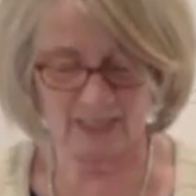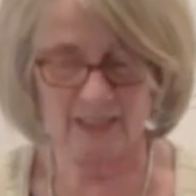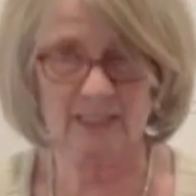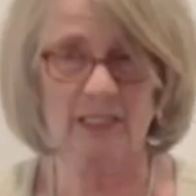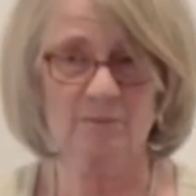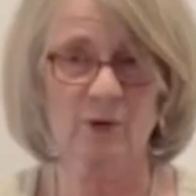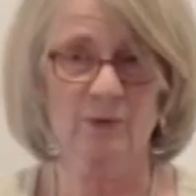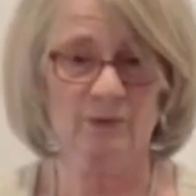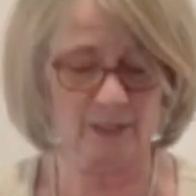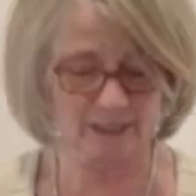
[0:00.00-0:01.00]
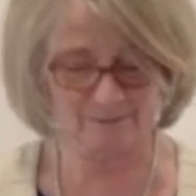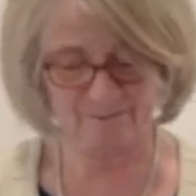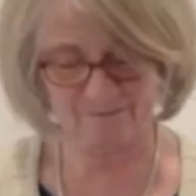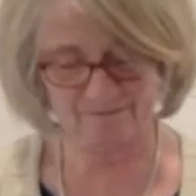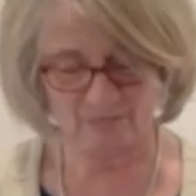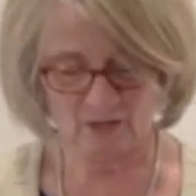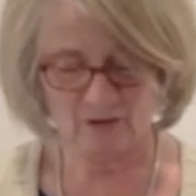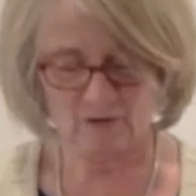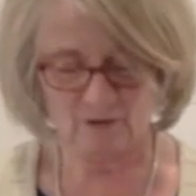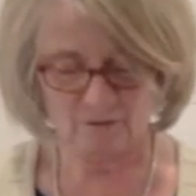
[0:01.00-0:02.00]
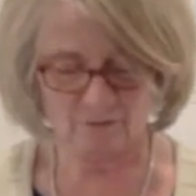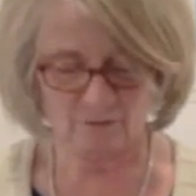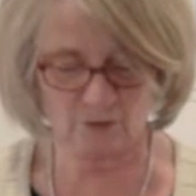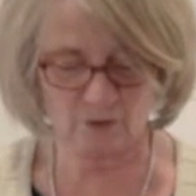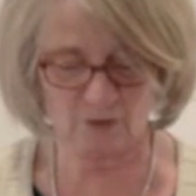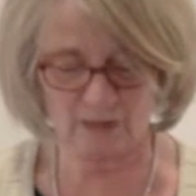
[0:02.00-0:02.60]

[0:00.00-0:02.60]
T-boned, full